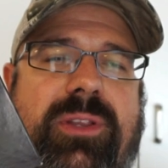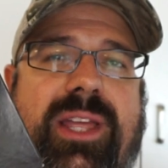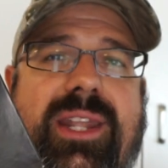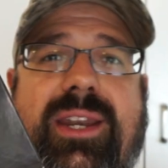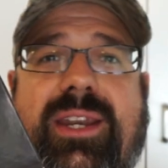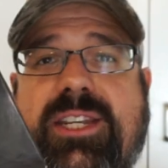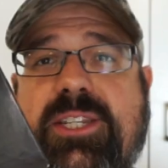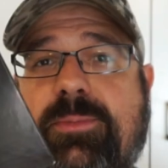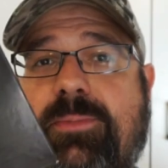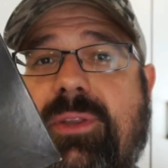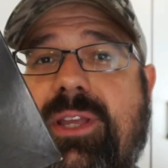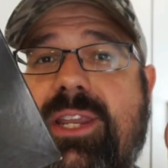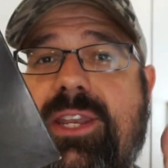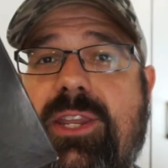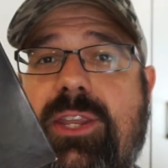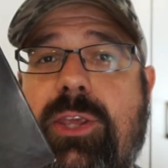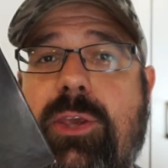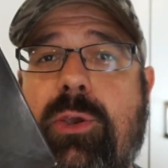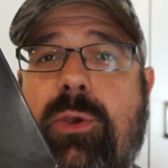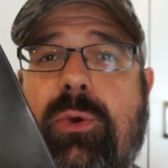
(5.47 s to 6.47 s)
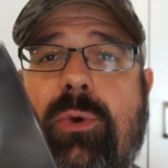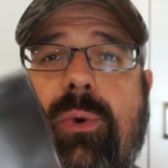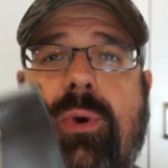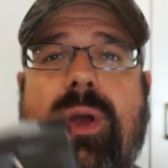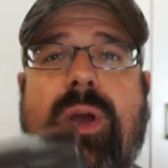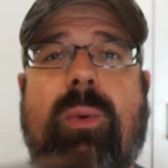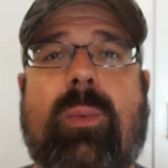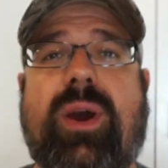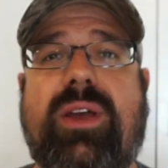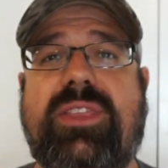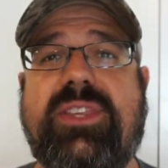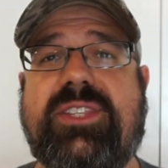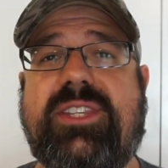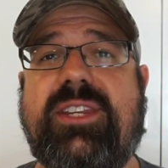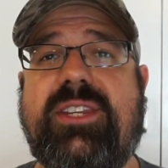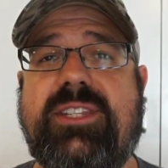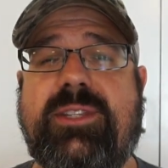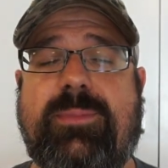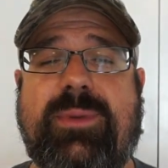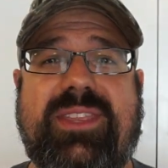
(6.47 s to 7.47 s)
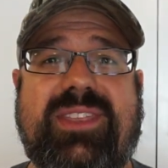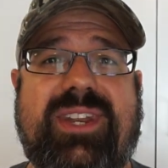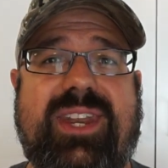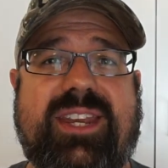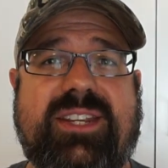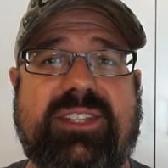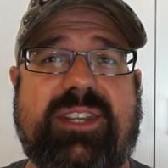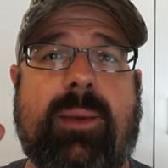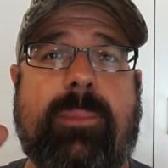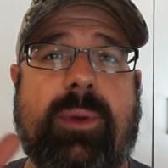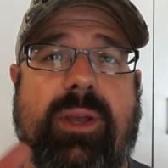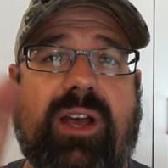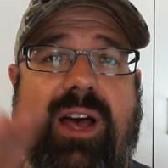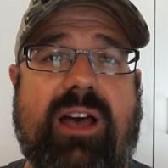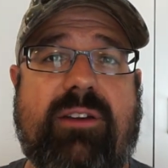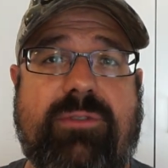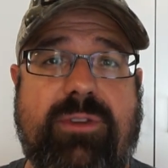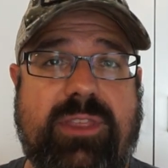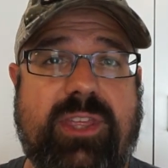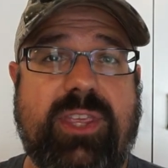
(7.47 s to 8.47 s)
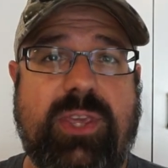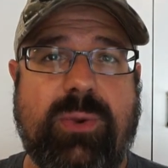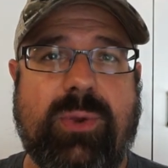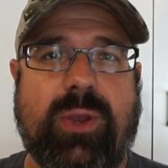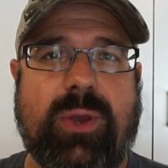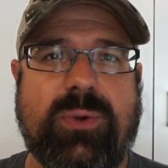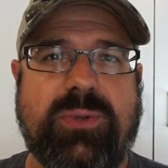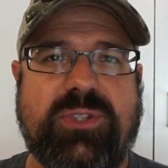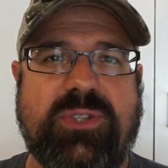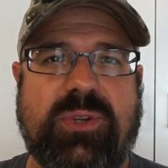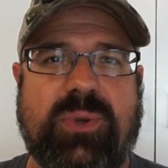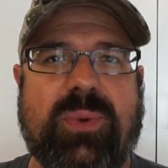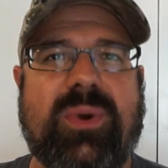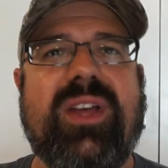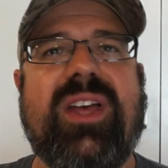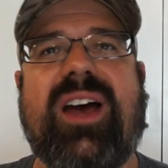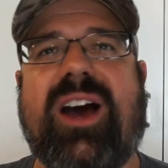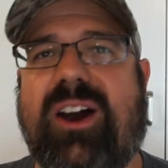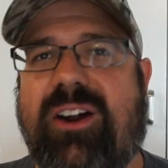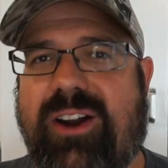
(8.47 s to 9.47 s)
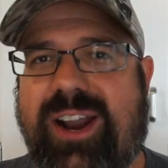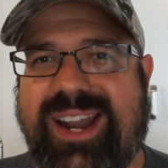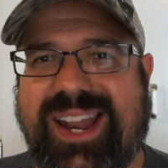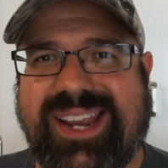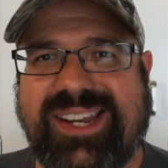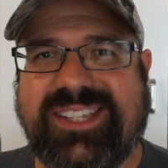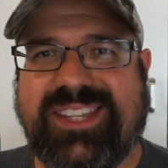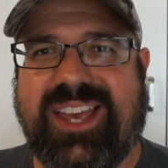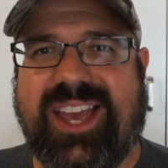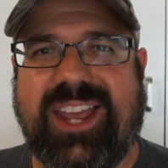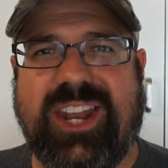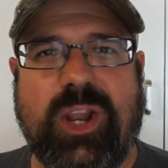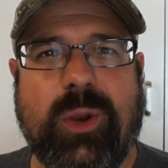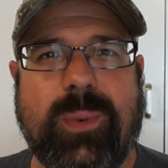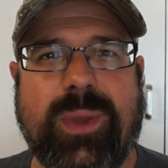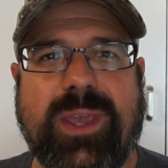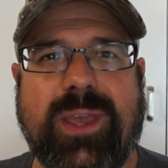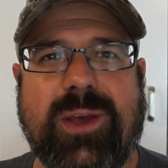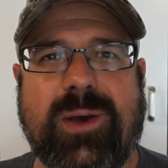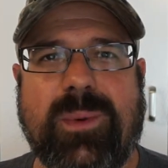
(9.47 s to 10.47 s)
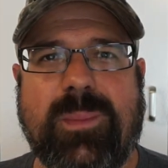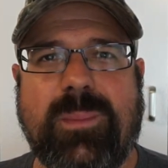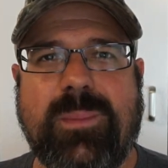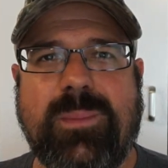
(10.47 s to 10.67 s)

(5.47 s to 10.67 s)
Blend and explain to you why this needs to be the next cup of coffee that you go to. All right, hang tight. Here we go.